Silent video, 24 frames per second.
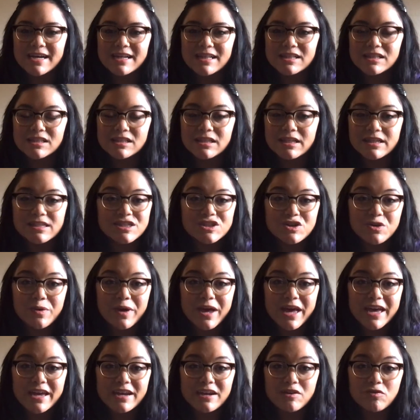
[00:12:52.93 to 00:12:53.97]
let's go
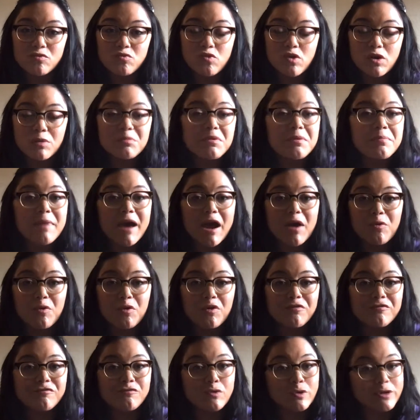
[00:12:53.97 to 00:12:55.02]
ahead and warm up our
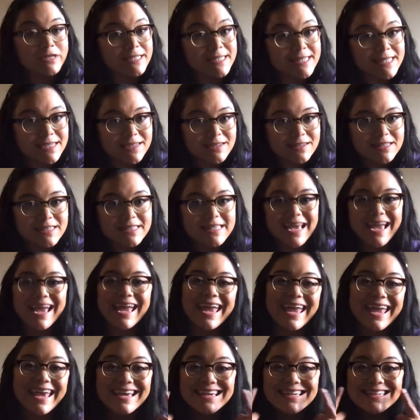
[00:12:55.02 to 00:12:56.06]
voices
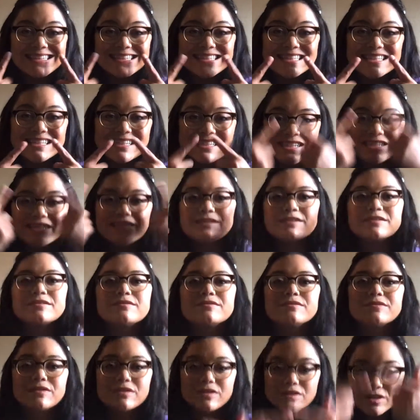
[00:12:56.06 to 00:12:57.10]
and
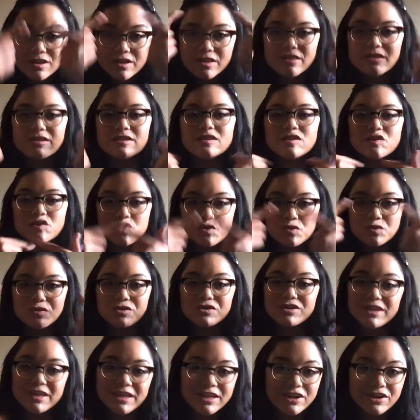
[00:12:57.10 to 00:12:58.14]
this tool
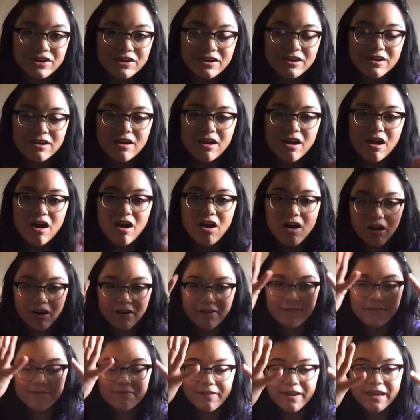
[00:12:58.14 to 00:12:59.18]
here, our
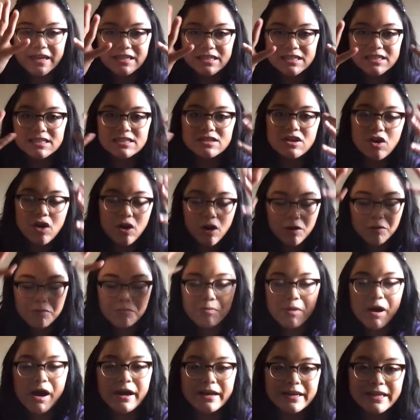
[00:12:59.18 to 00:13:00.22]
face, our
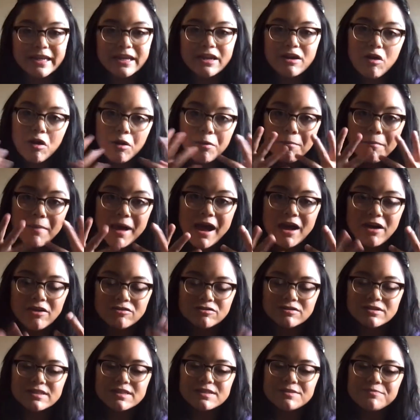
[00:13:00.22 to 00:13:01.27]
body, our
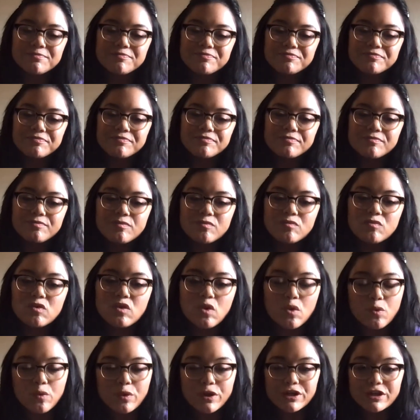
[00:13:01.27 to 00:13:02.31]
mouths.
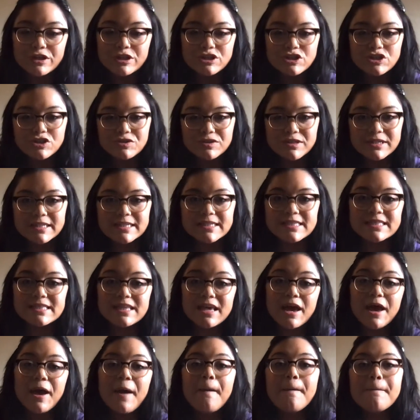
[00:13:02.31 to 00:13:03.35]
We're going to do this
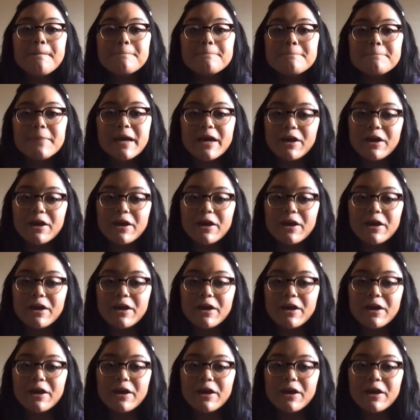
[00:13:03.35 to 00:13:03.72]
by